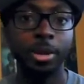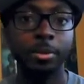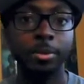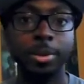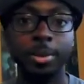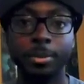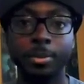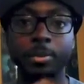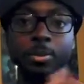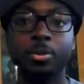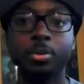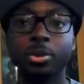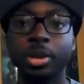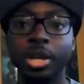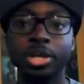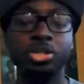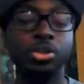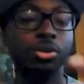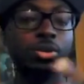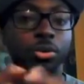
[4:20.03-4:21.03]
other people
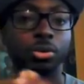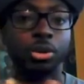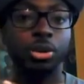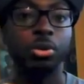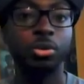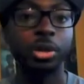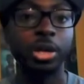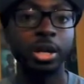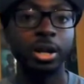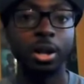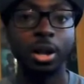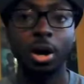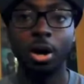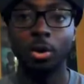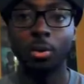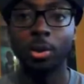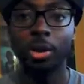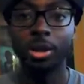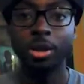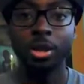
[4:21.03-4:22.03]
that you'll get
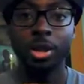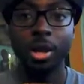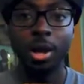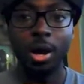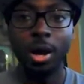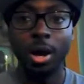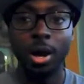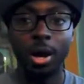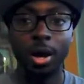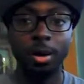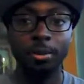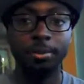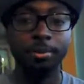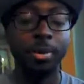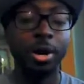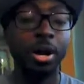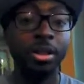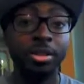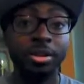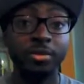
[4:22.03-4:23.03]
along with,
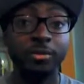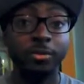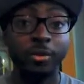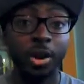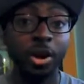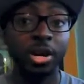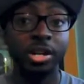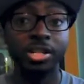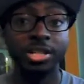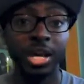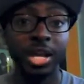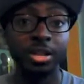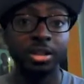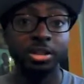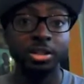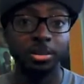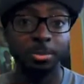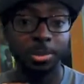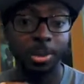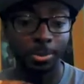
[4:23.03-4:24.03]
other very
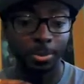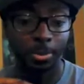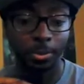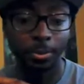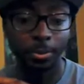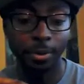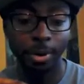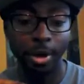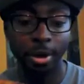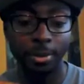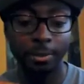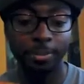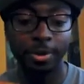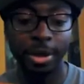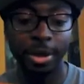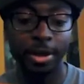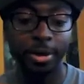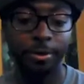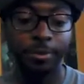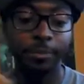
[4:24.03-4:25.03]
talented people
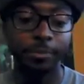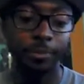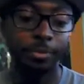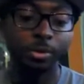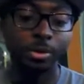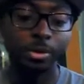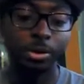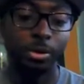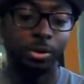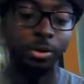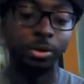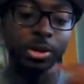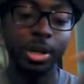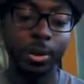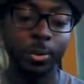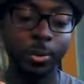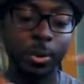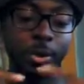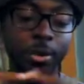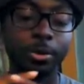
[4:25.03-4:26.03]
there. So
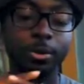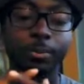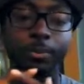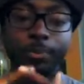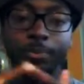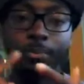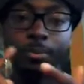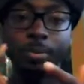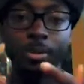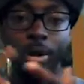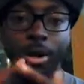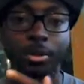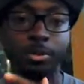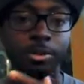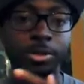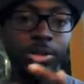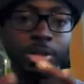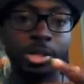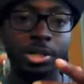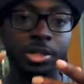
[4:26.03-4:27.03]
network, other
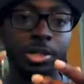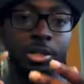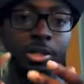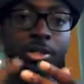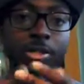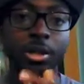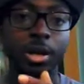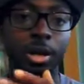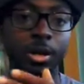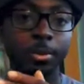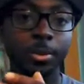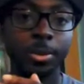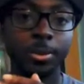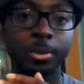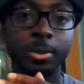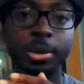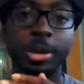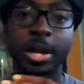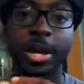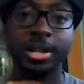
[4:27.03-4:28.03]
musicians, other
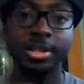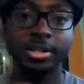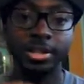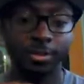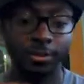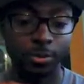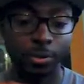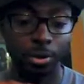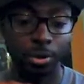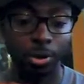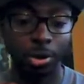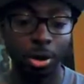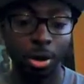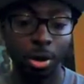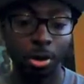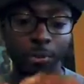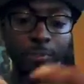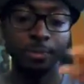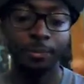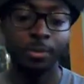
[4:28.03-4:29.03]
people that got stuff going
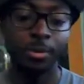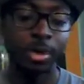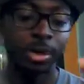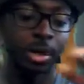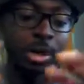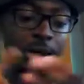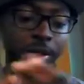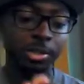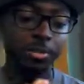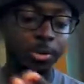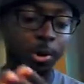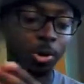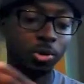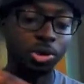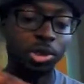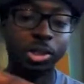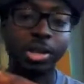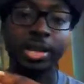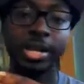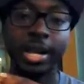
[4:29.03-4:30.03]
on,
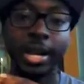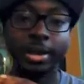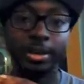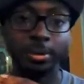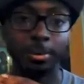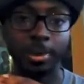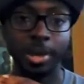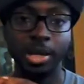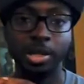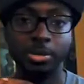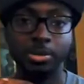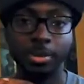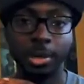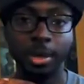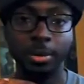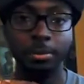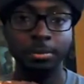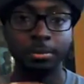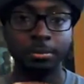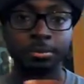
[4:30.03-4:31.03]
exposure, get out the
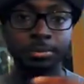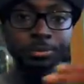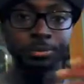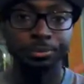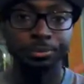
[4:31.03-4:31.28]
basement,